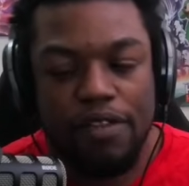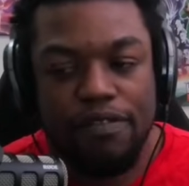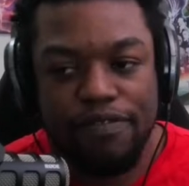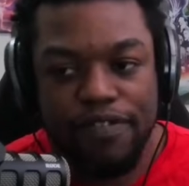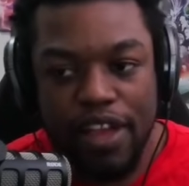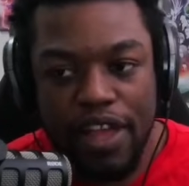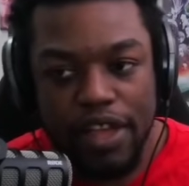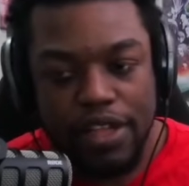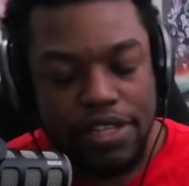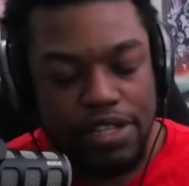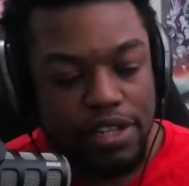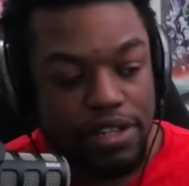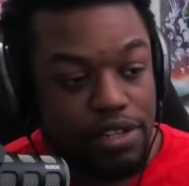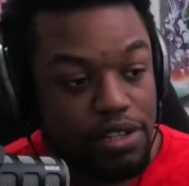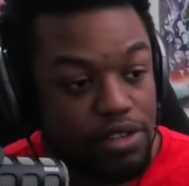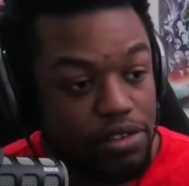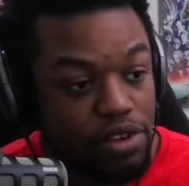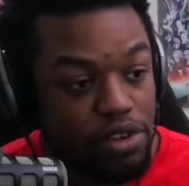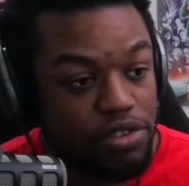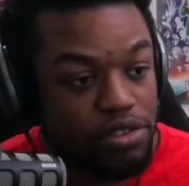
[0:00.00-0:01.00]
And Valentina, I
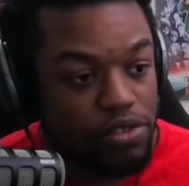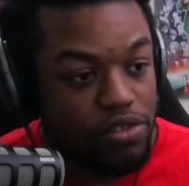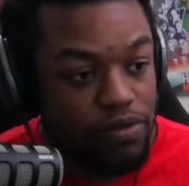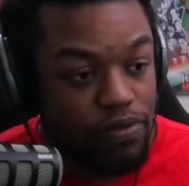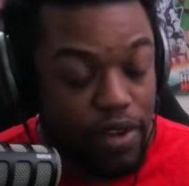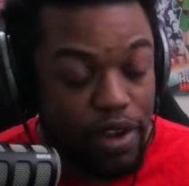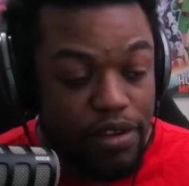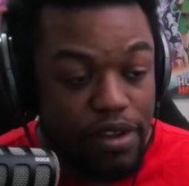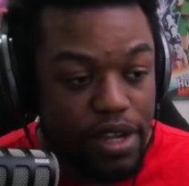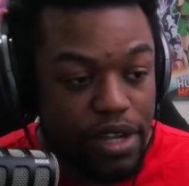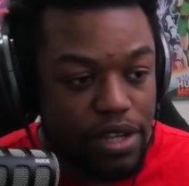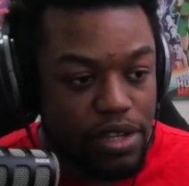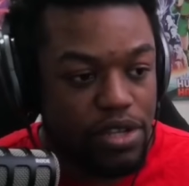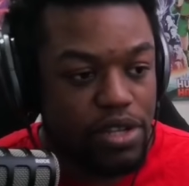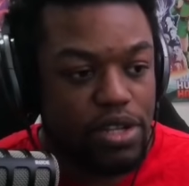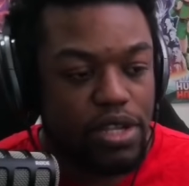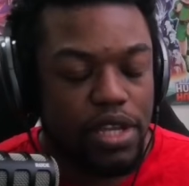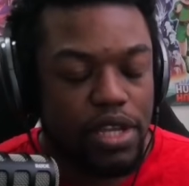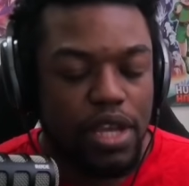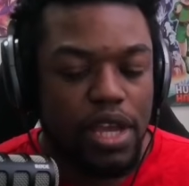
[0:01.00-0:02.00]
think, also very
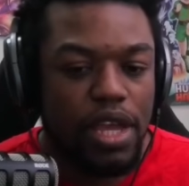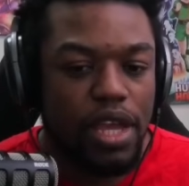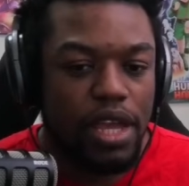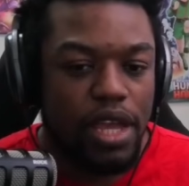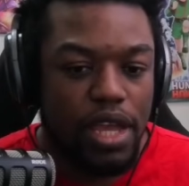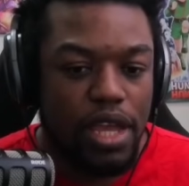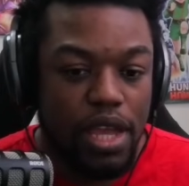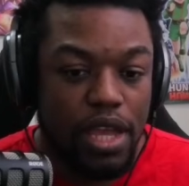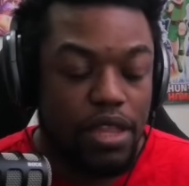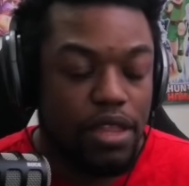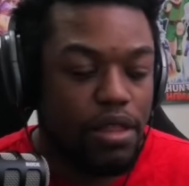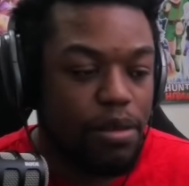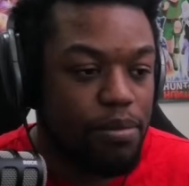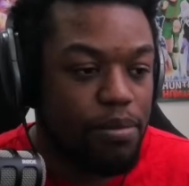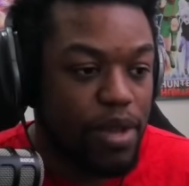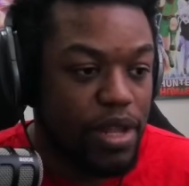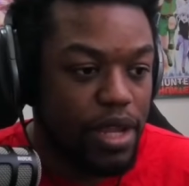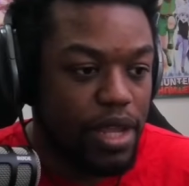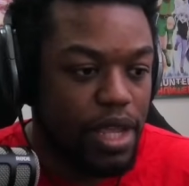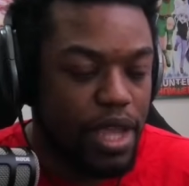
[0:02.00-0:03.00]
good in the
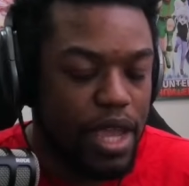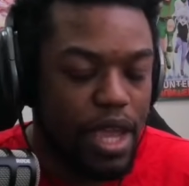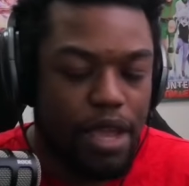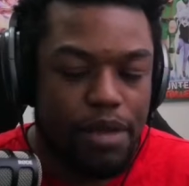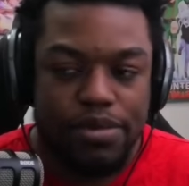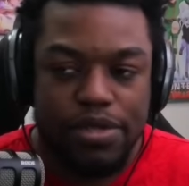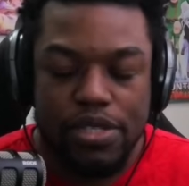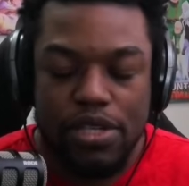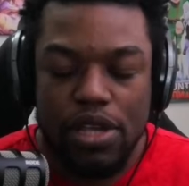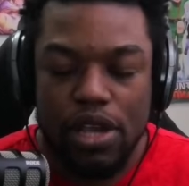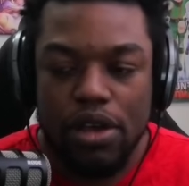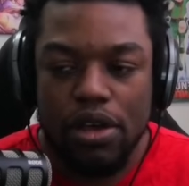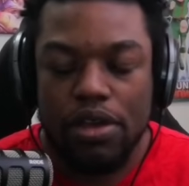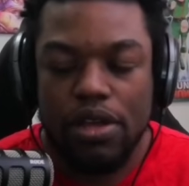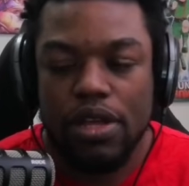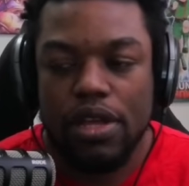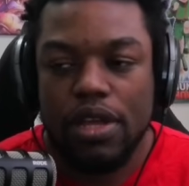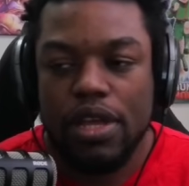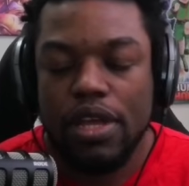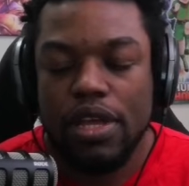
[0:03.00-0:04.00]
metagame.
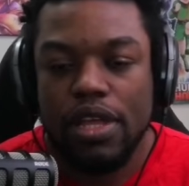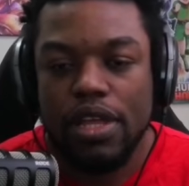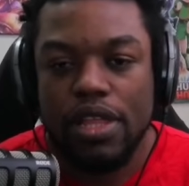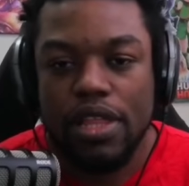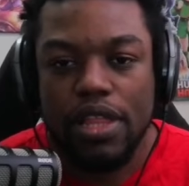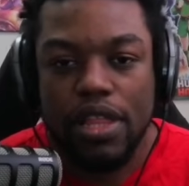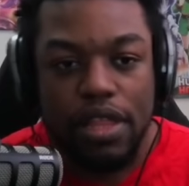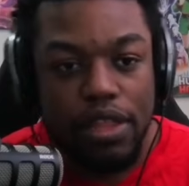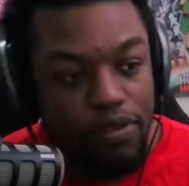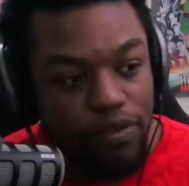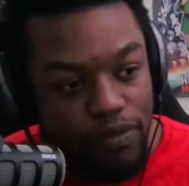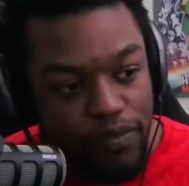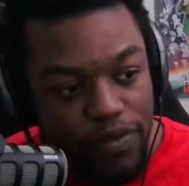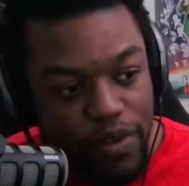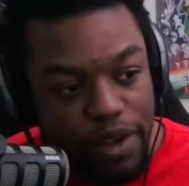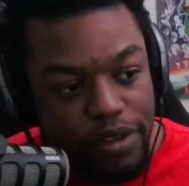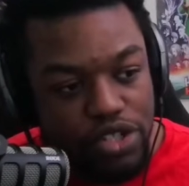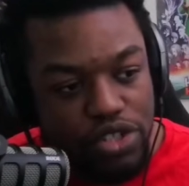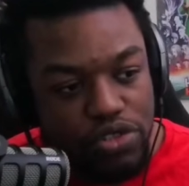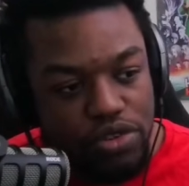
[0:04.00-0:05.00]
So
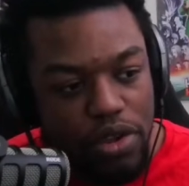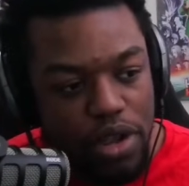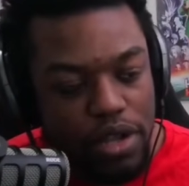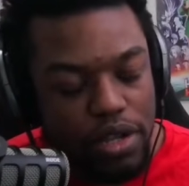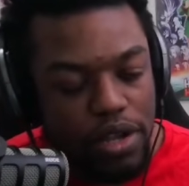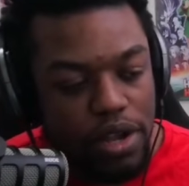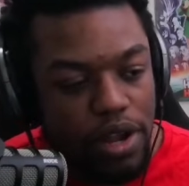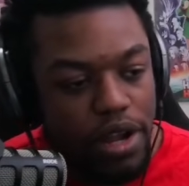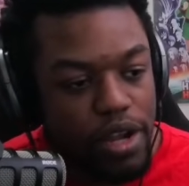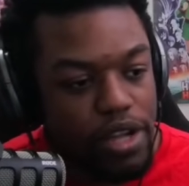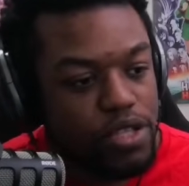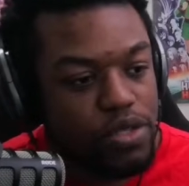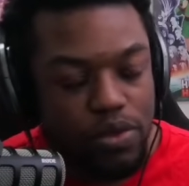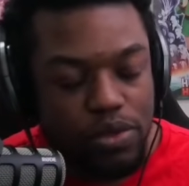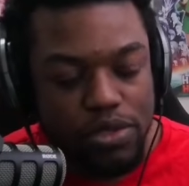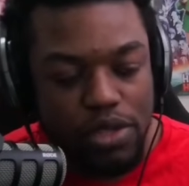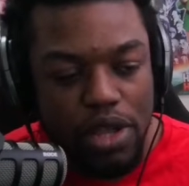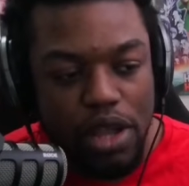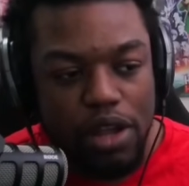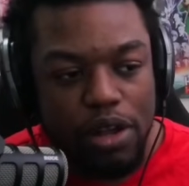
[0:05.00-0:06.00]
very strong cards.
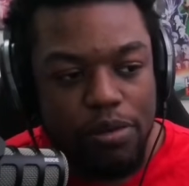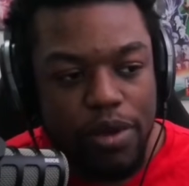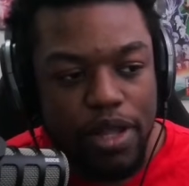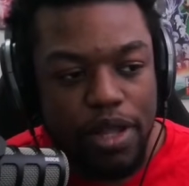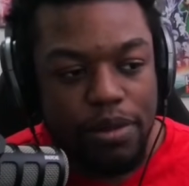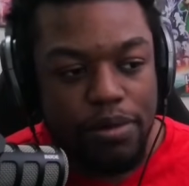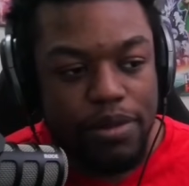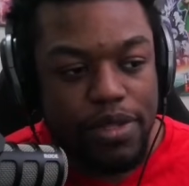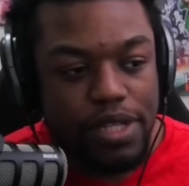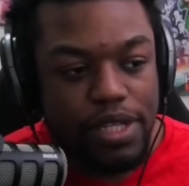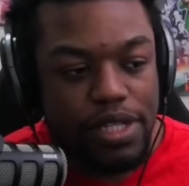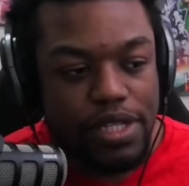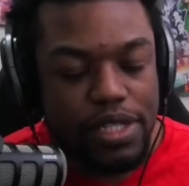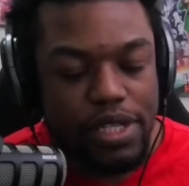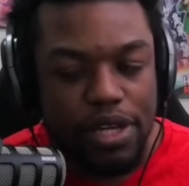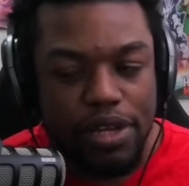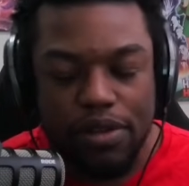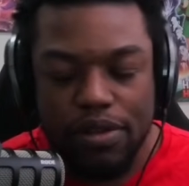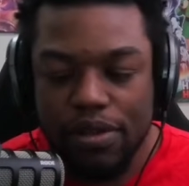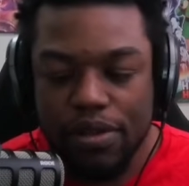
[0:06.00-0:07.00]
We'll talk about them in
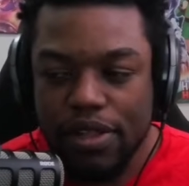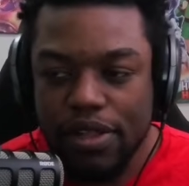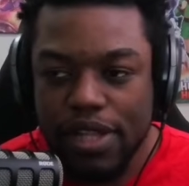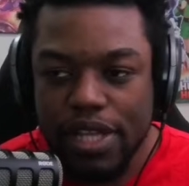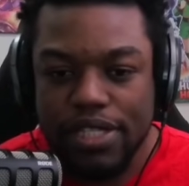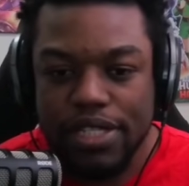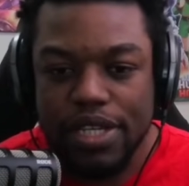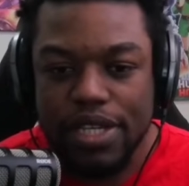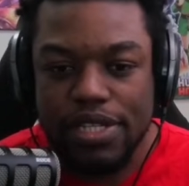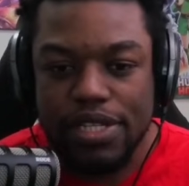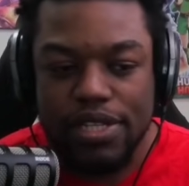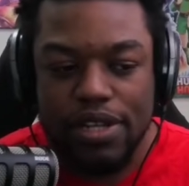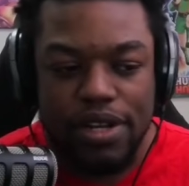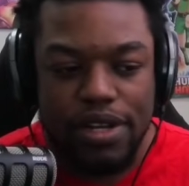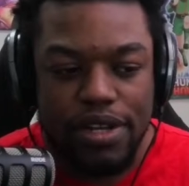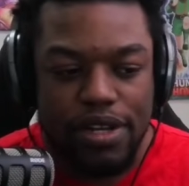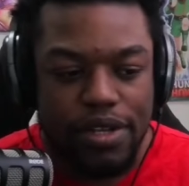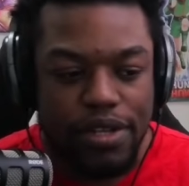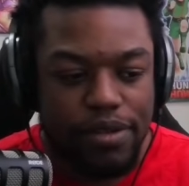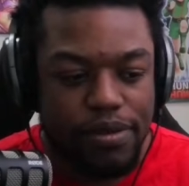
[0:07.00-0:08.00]
detail. Let's get
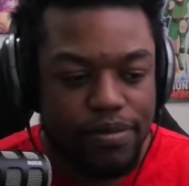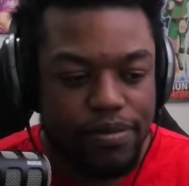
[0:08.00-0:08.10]
started.